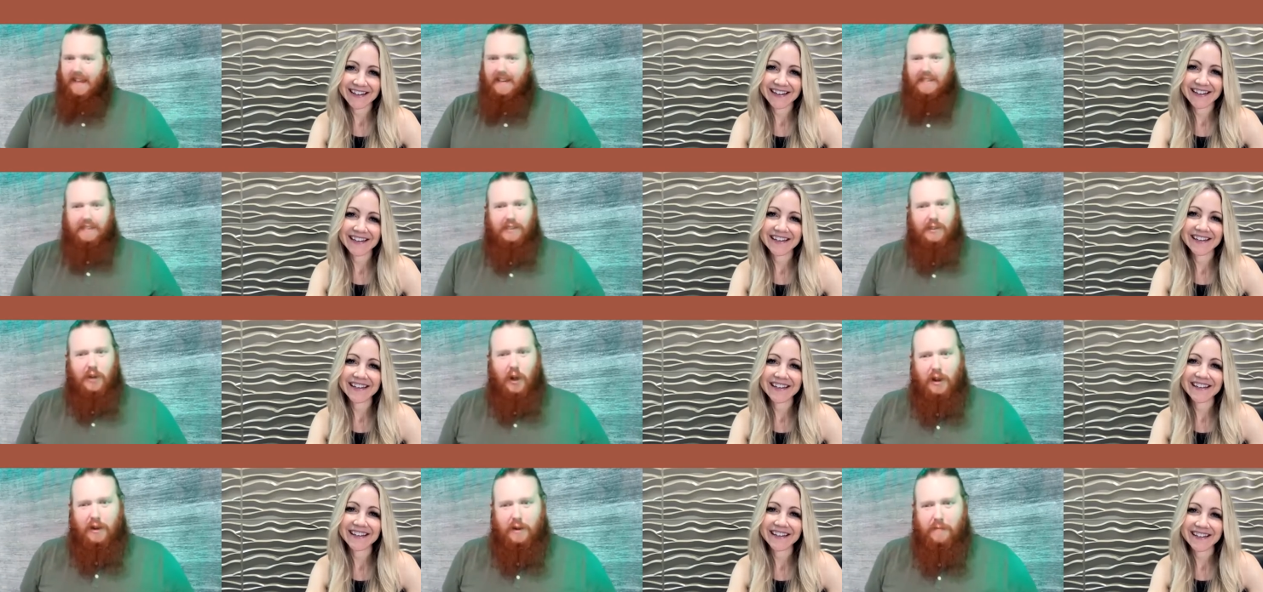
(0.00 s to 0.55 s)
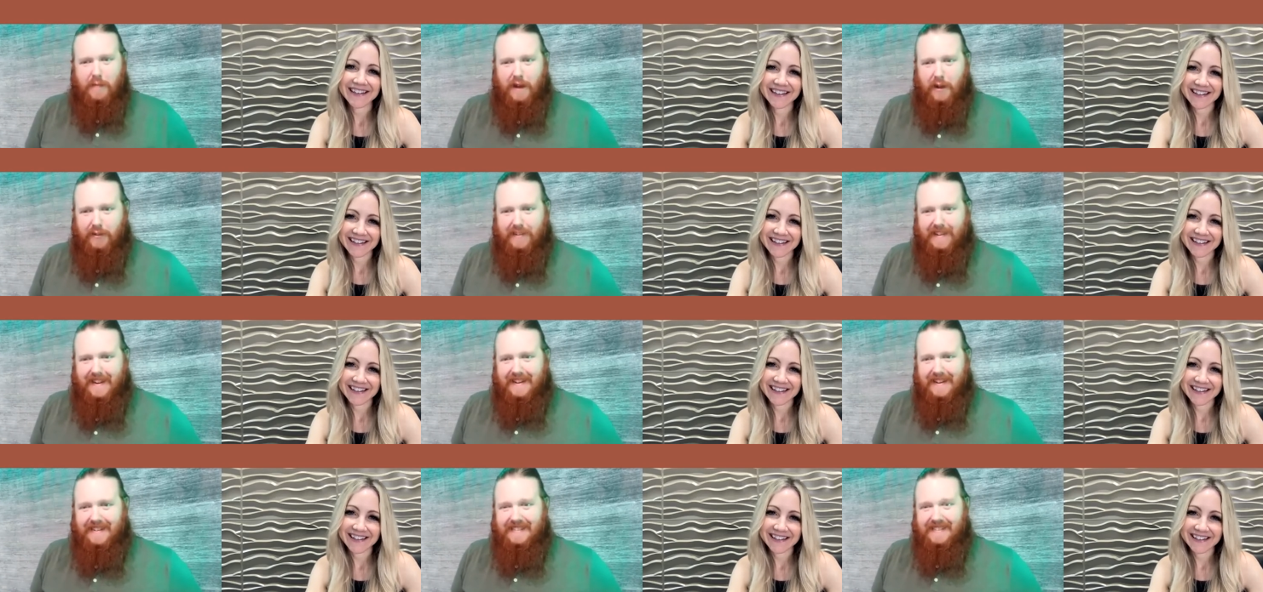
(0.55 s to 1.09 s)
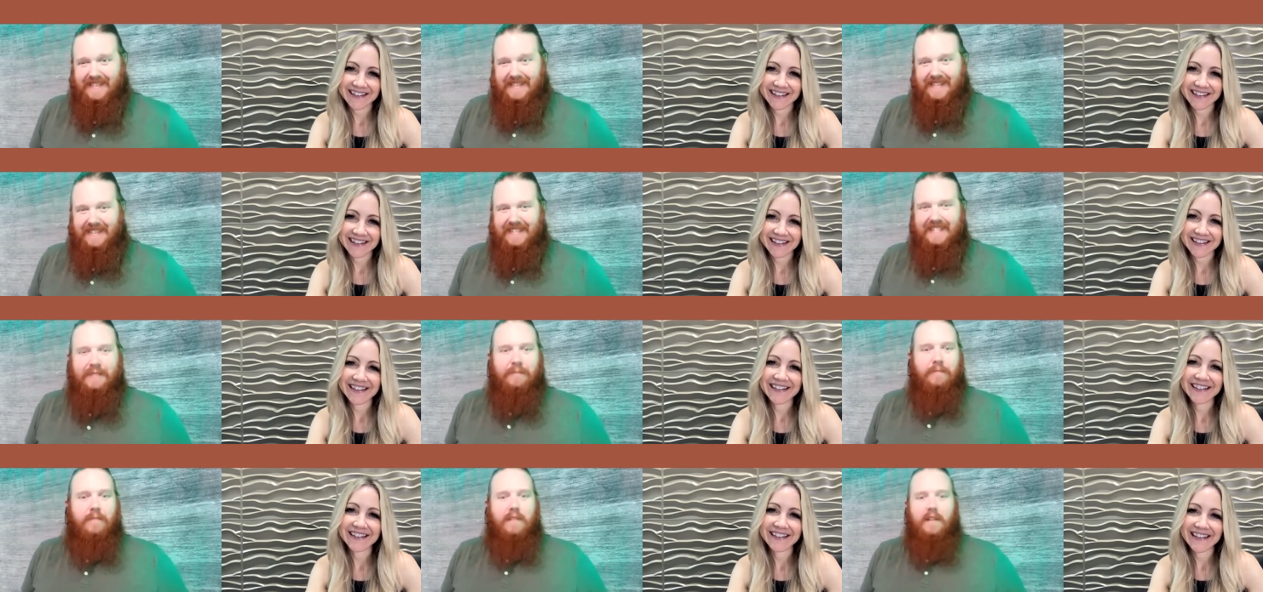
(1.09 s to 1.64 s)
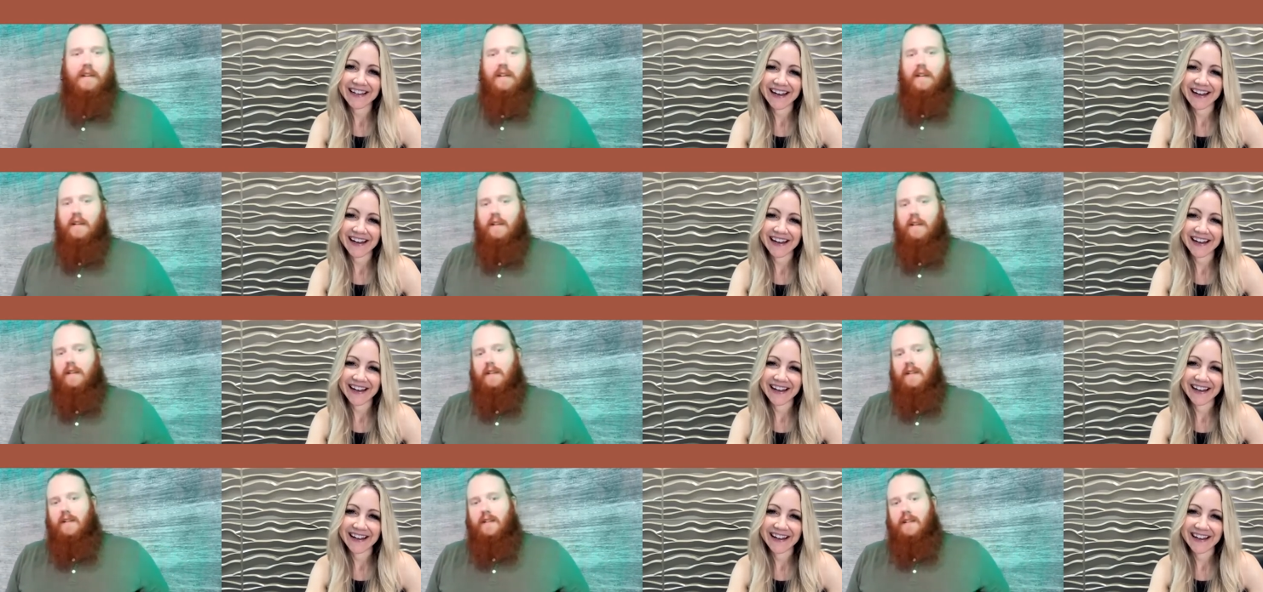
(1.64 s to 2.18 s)
Speaker 1: let's talk about things.
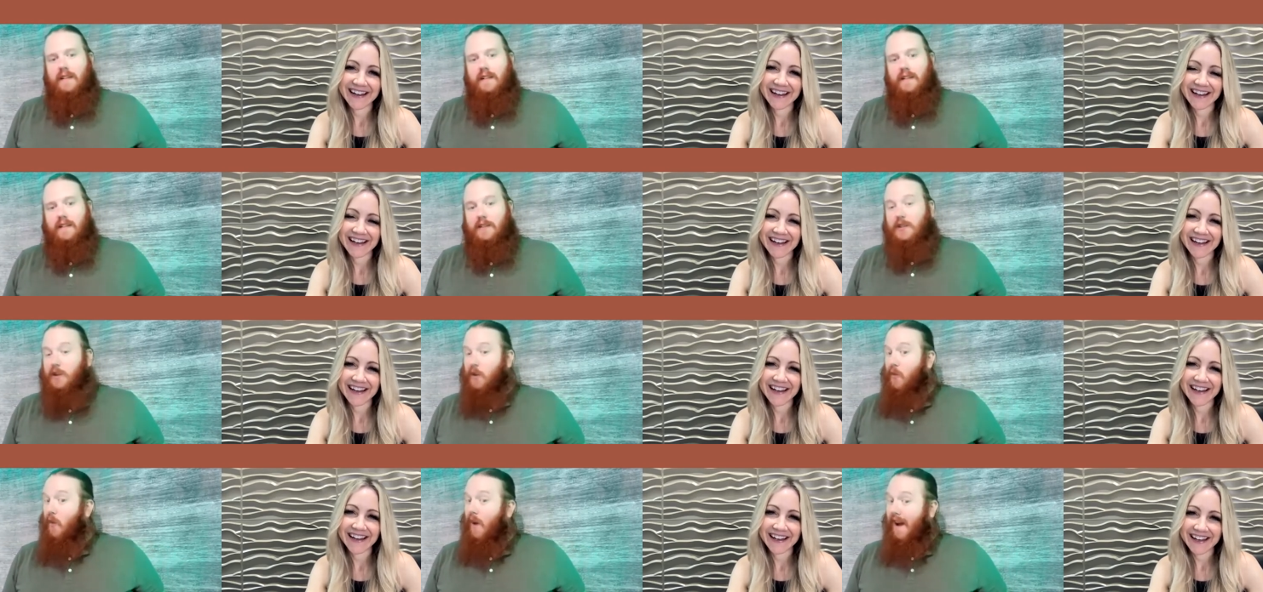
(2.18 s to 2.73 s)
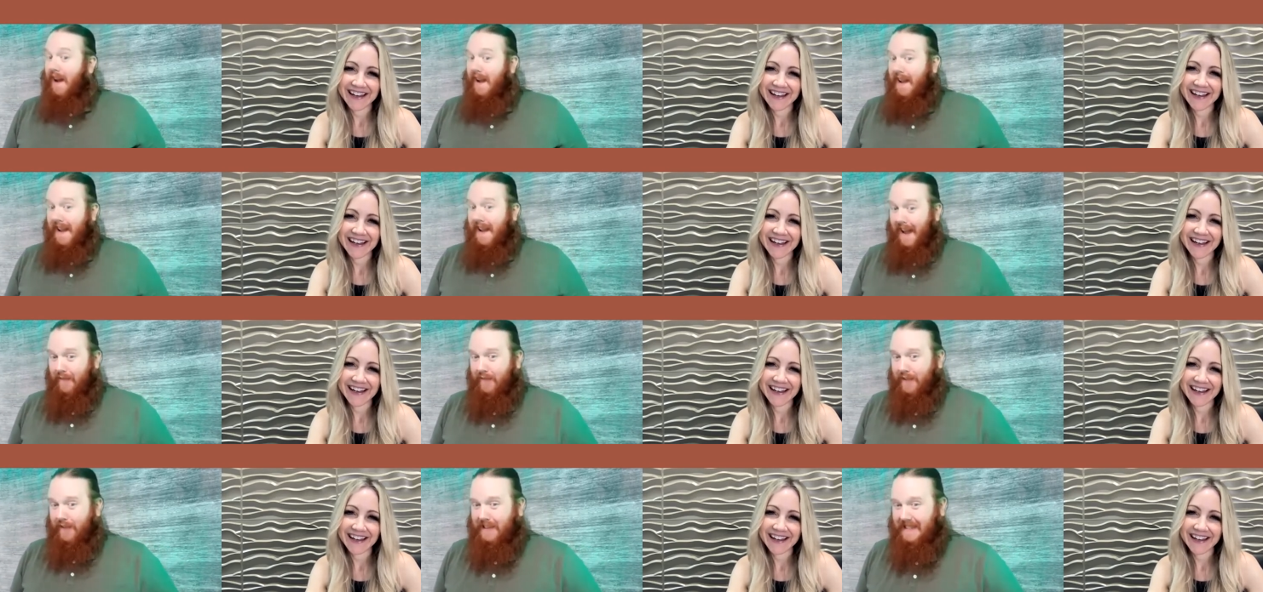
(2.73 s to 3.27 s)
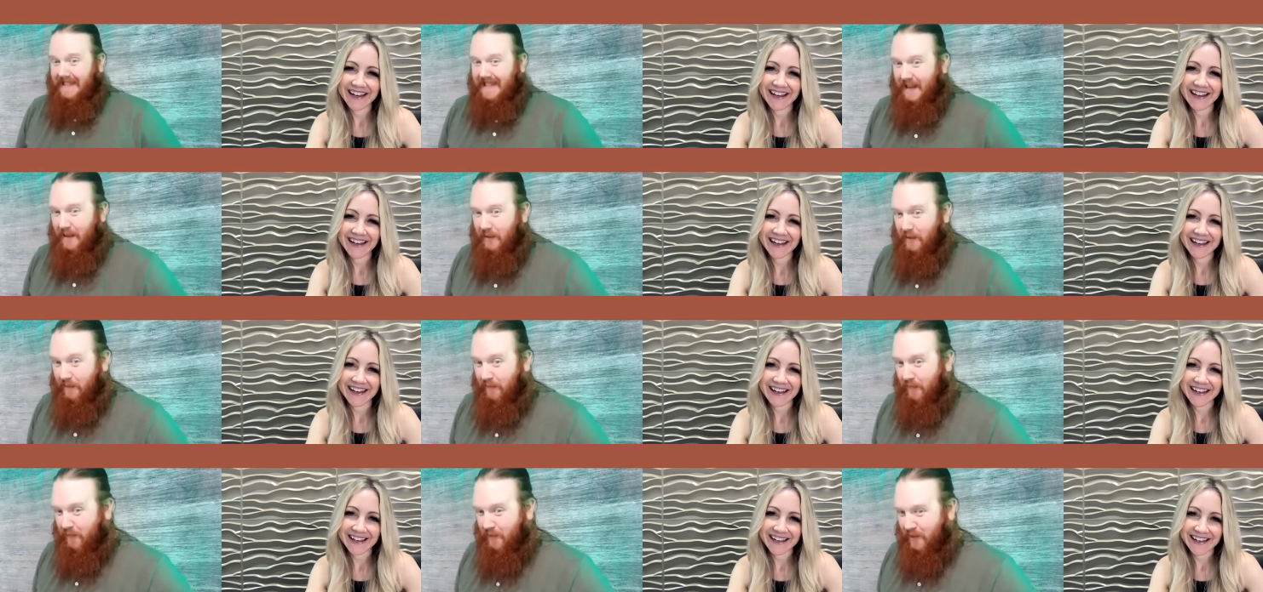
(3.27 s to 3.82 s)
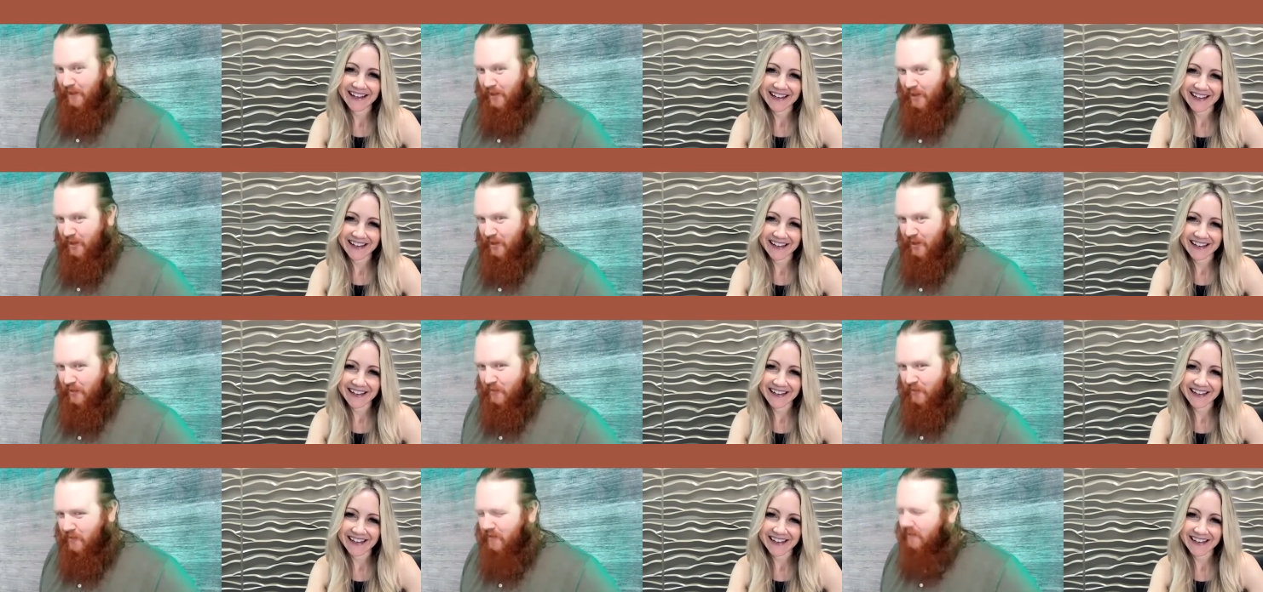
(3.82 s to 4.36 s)
Yeah. Do I have a deal for
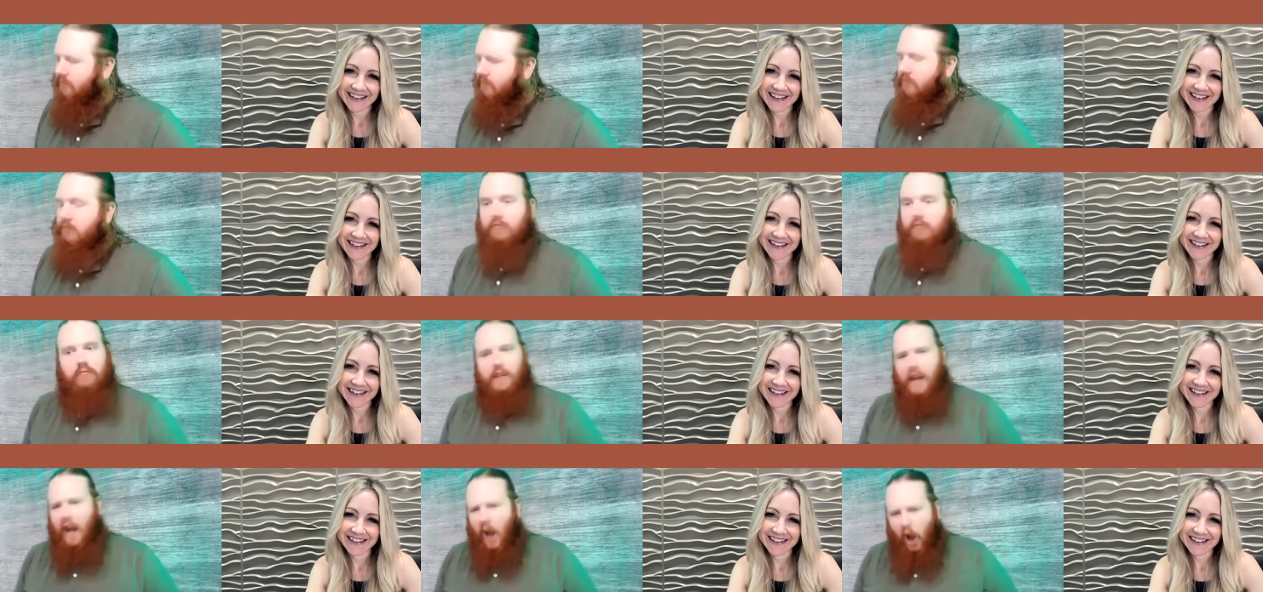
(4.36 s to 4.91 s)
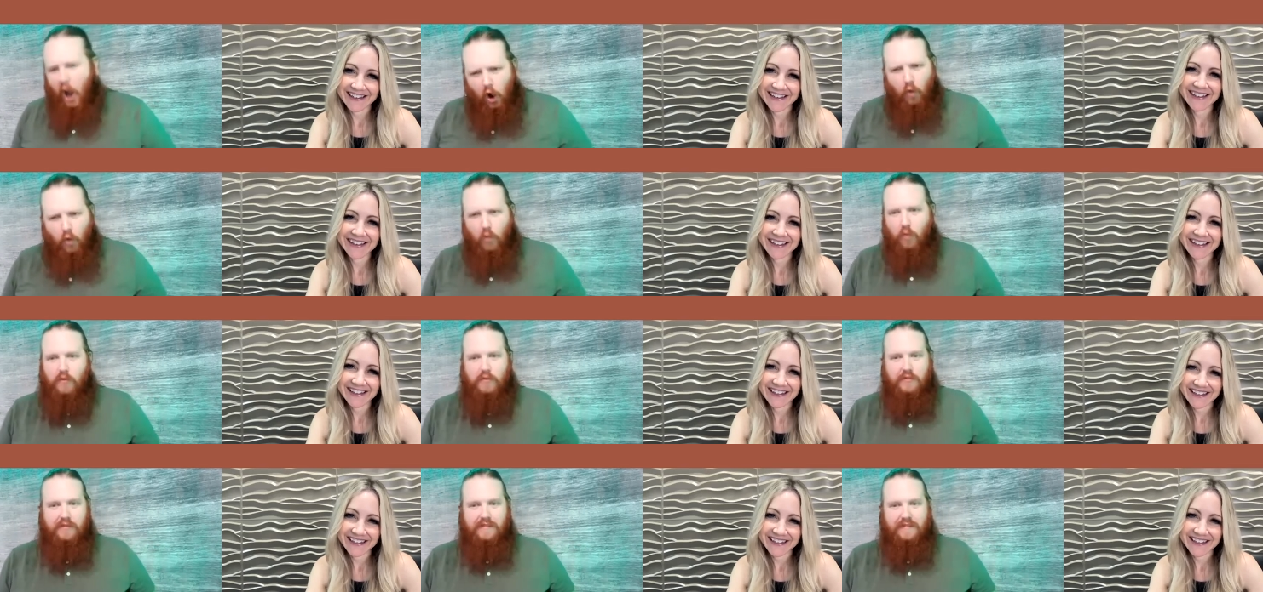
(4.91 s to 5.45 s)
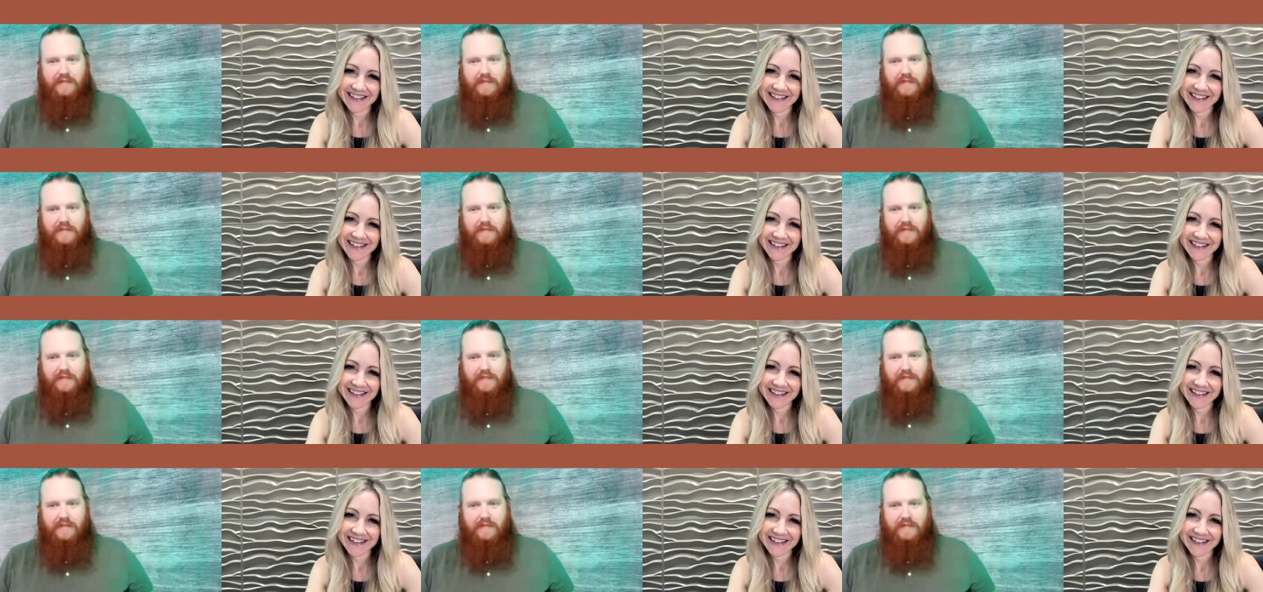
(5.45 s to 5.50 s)
you? No.